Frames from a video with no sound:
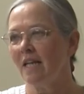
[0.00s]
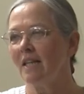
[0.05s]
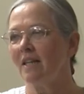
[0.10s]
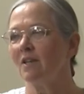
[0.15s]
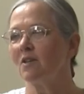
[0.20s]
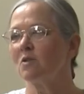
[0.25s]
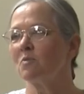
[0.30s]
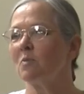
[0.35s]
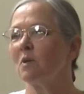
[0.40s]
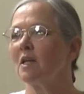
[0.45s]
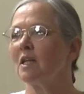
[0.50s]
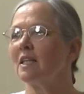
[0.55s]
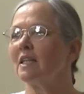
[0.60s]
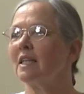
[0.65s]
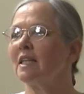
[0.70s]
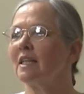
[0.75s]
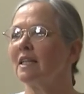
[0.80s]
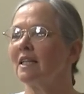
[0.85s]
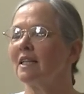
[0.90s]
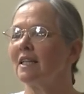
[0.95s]
There's been a
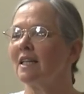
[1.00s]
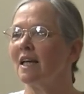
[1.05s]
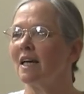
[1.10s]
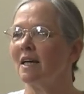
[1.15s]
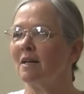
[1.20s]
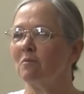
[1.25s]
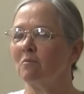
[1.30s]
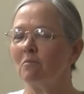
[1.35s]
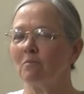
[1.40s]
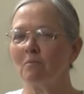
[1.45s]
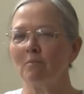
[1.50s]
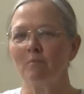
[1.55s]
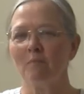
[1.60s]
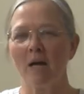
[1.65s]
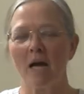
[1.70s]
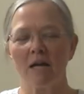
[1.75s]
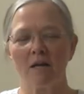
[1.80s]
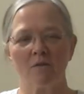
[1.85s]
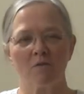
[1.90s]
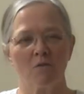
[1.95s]
little
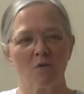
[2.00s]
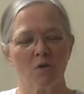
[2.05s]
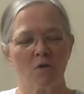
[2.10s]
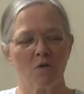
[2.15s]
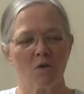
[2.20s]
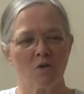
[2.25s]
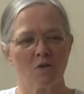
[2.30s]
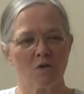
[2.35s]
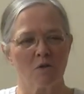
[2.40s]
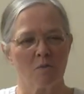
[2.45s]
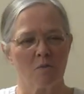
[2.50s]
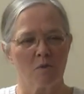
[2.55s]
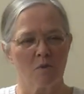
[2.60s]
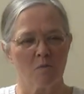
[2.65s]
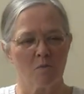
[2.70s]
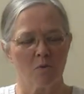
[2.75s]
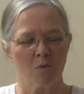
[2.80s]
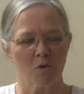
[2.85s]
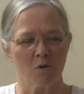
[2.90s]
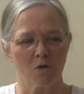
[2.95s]
back and forth on some of the
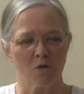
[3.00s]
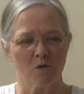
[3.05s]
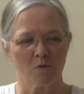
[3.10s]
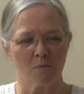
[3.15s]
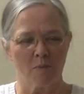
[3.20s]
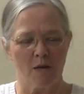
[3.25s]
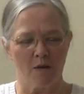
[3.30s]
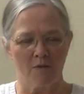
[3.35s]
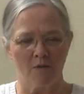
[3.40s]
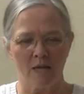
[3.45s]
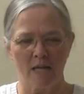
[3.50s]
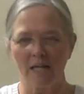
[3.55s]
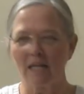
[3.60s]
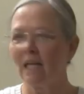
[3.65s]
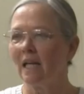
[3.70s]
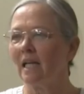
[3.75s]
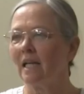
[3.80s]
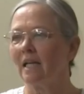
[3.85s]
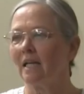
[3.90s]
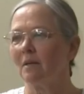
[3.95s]
boards about that
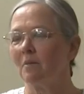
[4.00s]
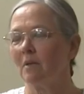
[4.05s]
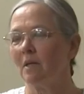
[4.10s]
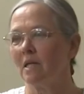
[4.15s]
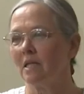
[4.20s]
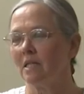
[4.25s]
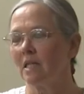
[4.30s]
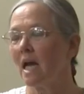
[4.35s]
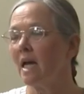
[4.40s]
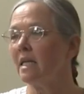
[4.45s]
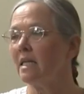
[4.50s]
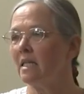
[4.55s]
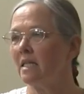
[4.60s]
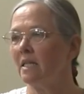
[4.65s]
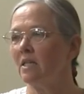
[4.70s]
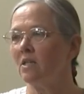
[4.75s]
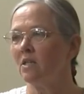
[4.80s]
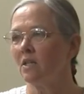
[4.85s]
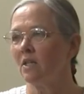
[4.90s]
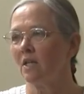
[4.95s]
lately because I
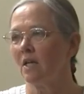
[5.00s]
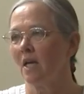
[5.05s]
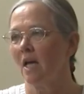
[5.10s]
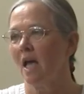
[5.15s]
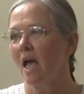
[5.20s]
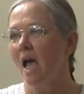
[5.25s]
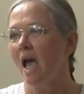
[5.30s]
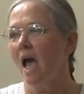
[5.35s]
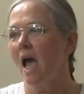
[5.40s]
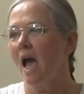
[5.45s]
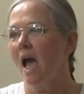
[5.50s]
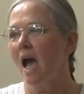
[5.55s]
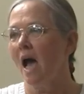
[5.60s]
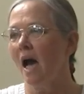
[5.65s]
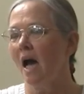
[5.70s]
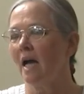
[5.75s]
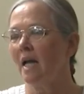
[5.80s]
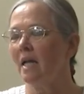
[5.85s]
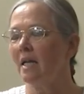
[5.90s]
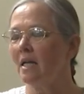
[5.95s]
teach it.
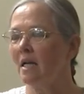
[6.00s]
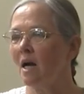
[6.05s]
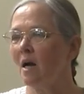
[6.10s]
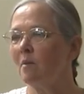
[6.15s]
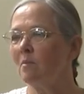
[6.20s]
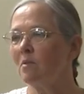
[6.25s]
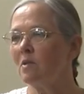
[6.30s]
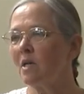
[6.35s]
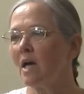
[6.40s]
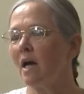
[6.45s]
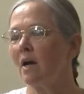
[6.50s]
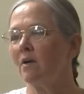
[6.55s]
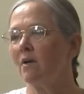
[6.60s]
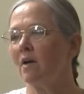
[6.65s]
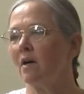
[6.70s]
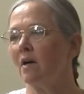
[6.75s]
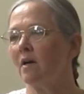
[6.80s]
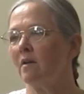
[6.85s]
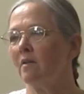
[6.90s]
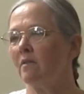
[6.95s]
It comes out
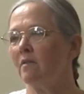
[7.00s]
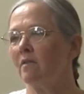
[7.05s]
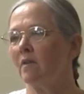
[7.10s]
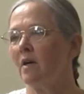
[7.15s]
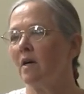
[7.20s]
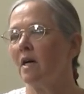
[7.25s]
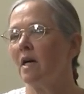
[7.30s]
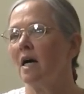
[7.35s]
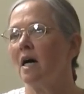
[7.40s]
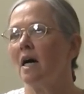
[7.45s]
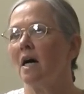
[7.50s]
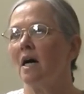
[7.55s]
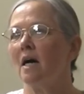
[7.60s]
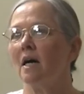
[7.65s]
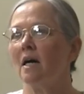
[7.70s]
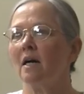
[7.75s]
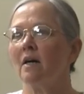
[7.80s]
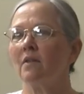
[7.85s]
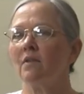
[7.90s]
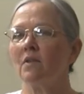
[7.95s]
of
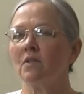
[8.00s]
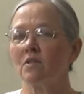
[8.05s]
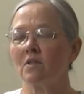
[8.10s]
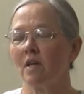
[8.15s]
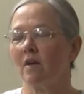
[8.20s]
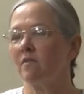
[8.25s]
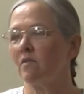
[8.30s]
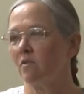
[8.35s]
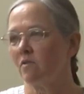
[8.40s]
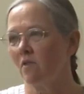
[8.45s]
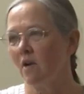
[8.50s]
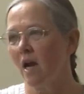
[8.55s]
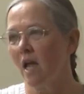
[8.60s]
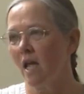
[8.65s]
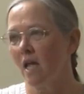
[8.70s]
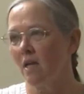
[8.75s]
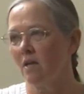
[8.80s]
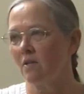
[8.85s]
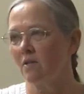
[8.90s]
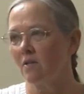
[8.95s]
the 7
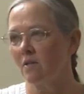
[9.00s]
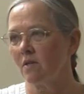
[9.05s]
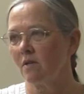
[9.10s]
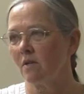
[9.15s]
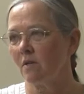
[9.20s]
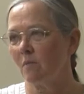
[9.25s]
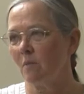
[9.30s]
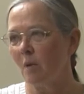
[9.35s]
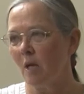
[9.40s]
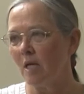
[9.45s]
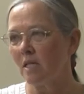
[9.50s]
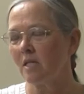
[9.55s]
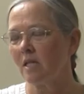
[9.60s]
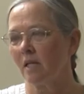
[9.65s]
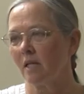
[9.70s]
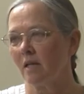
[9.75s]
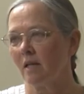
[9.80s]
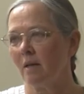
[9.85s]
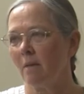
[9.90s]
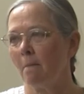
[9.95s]
rays,
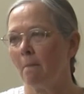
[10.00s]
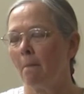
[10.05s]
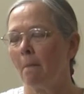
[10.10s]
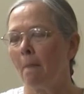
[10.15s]
basically.